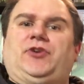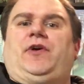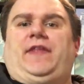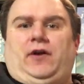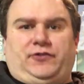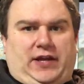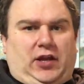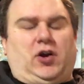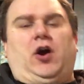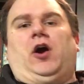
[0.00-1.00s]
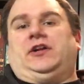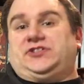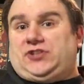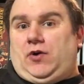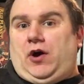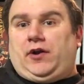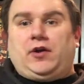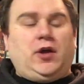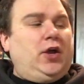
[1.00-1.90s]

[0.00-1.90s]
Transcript: you, and they'll take a card, and so on.